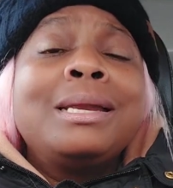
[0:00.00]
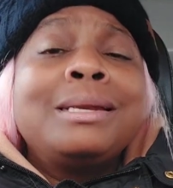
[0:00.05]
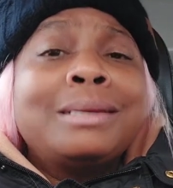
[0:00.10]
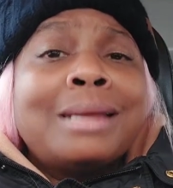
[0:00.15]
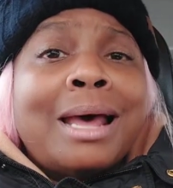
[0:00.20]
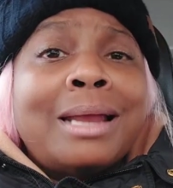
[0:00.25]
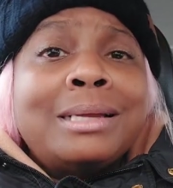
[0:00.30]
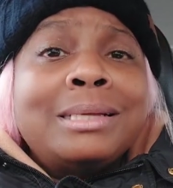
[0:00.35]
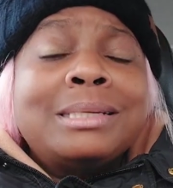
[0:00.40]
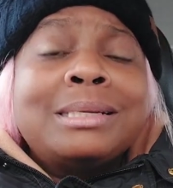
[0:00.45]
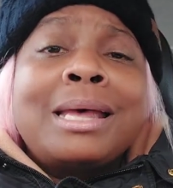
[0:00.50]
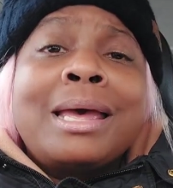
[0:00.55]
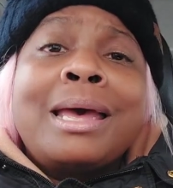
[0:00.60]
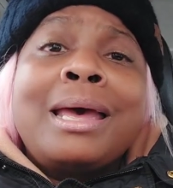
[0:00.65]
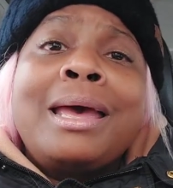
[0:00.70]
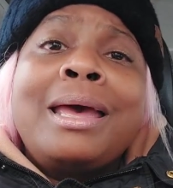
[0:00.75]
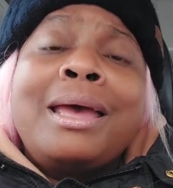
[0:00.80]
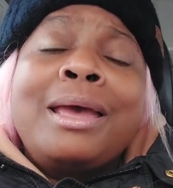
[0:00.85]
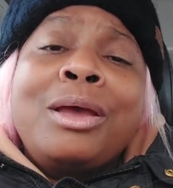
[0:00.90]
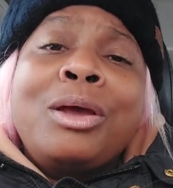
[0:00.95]
dollar
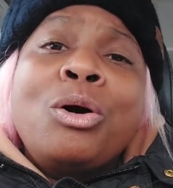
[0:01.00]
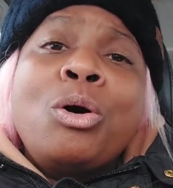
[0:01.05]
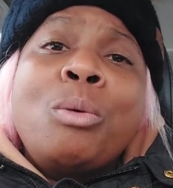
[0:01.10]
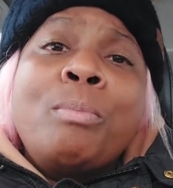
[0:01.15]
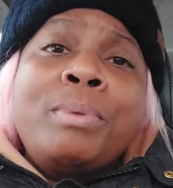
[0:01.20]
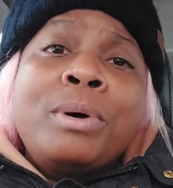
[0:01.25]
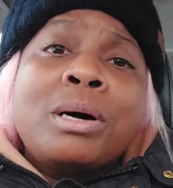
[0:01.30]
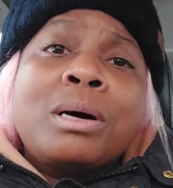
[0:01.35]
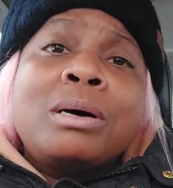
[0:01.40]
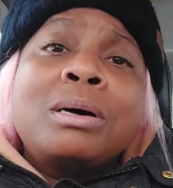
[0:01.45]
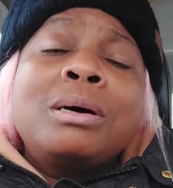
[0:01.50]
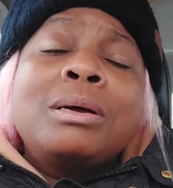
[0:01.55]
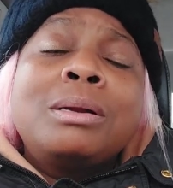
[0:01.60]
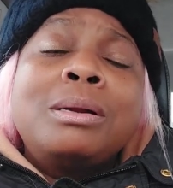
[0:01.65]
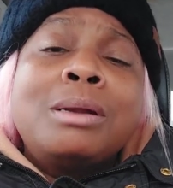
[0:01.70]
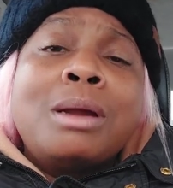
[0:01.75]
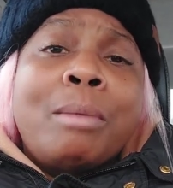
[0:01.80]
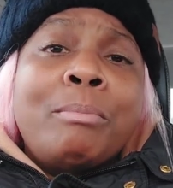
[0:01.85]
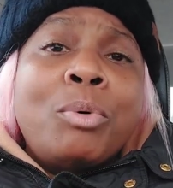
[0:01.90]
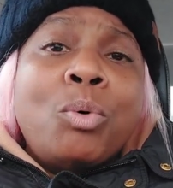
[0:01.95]
sign L booker
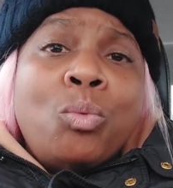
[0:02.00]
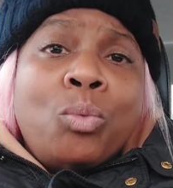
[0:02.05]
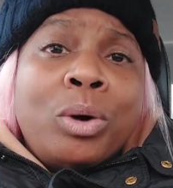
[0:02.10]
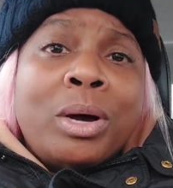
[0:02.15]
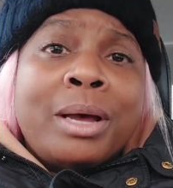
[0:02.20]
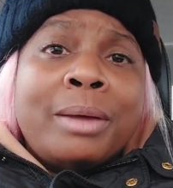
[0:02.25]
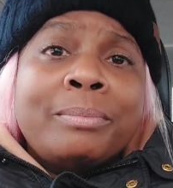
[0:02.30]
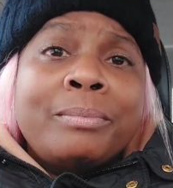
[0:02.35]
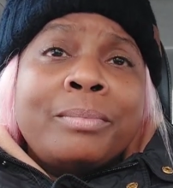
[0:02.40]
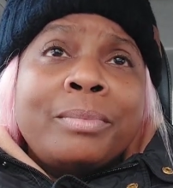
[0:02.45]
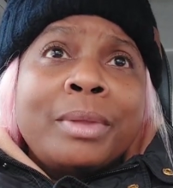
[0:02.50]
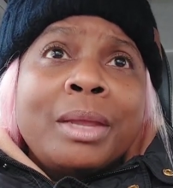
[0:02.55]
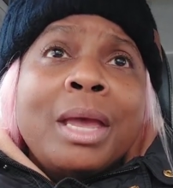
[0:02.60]
number one.